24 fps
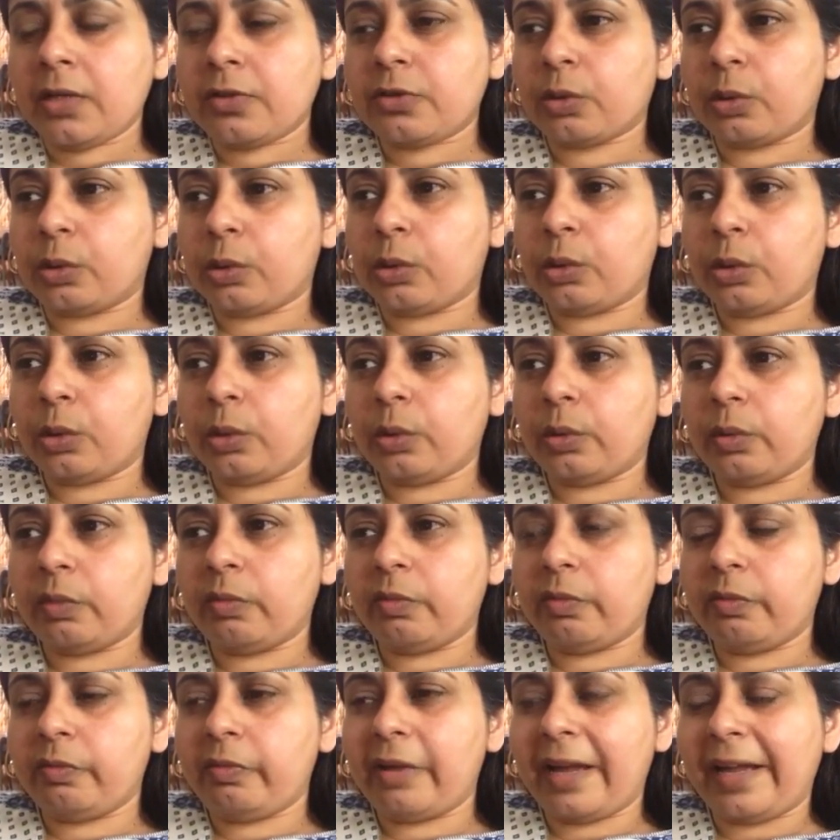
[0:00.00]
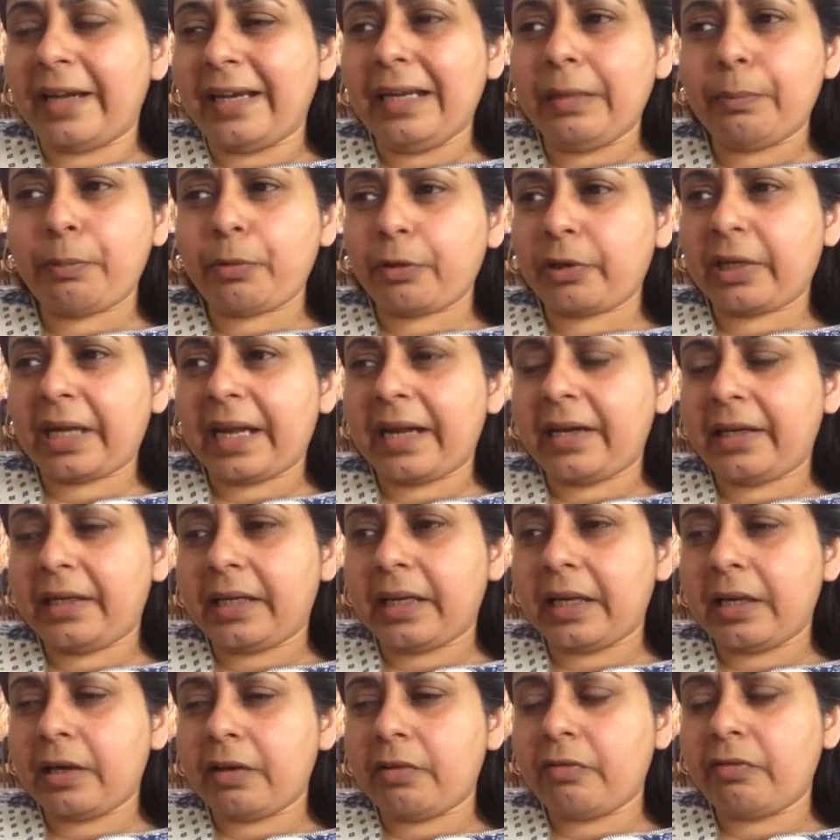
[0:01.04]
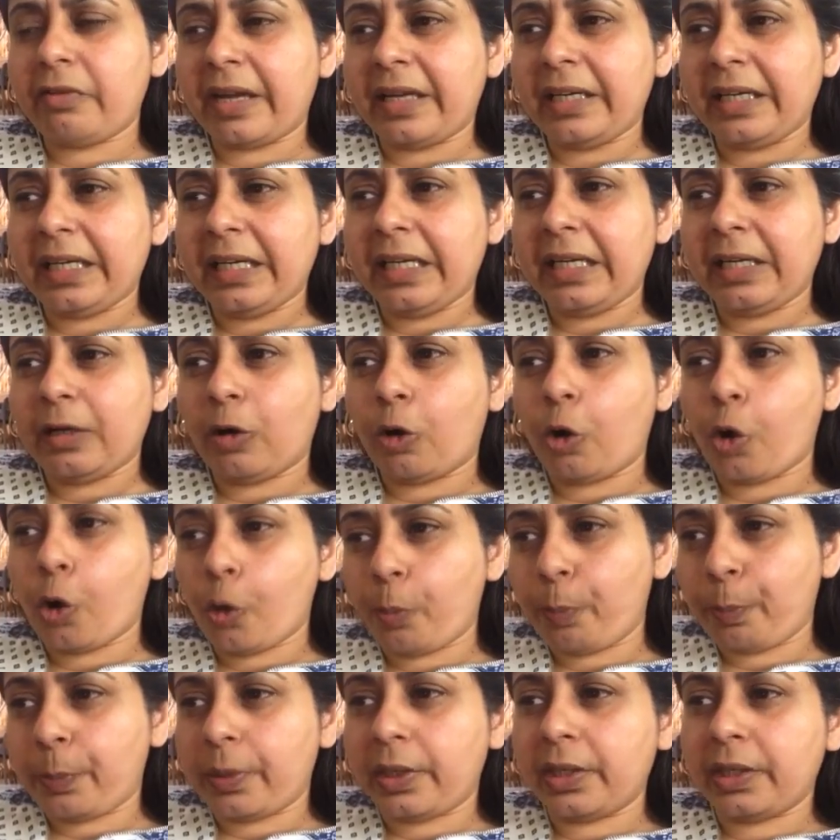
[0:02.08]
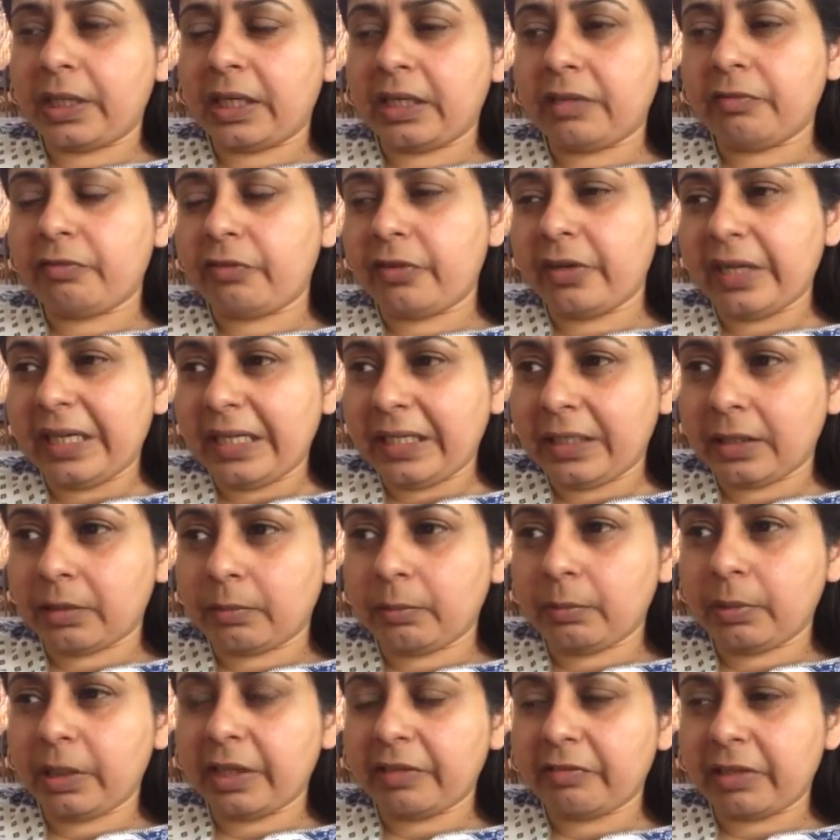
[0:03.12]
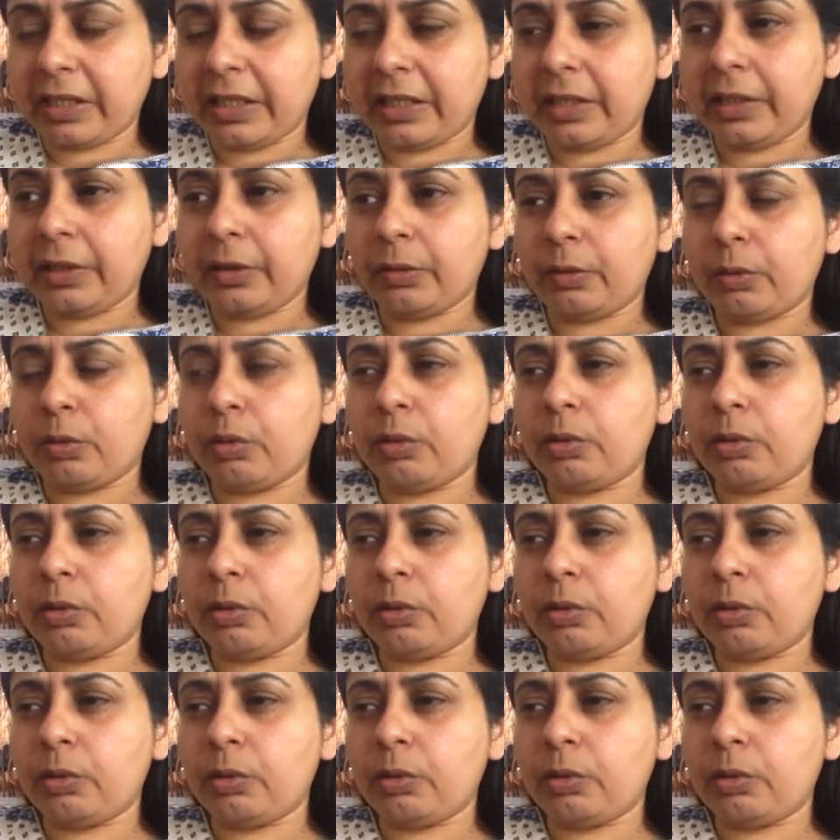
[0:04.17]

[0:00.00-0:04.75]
So very protective, very open and freedom giving.